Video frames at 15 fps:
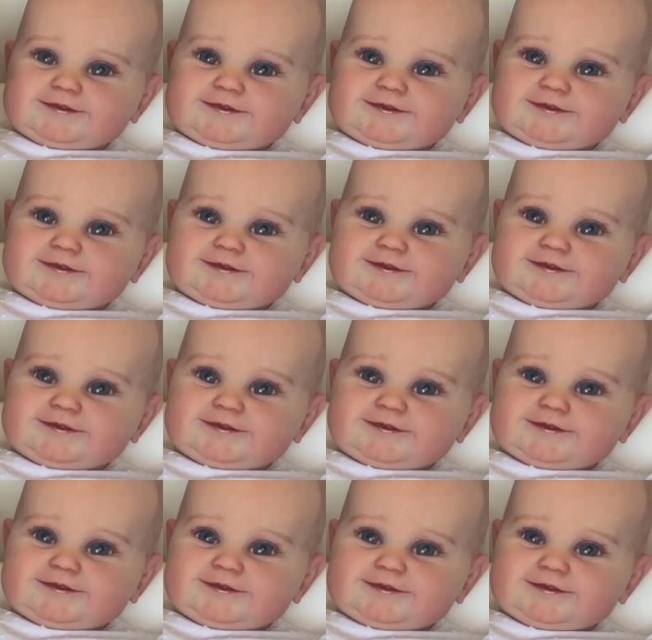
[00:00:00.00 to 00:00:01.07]

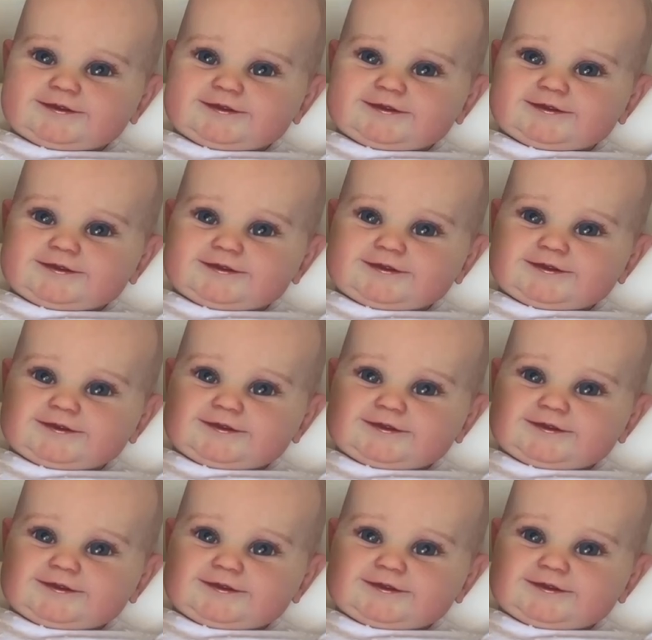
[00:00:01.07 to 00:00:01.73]
[no speech]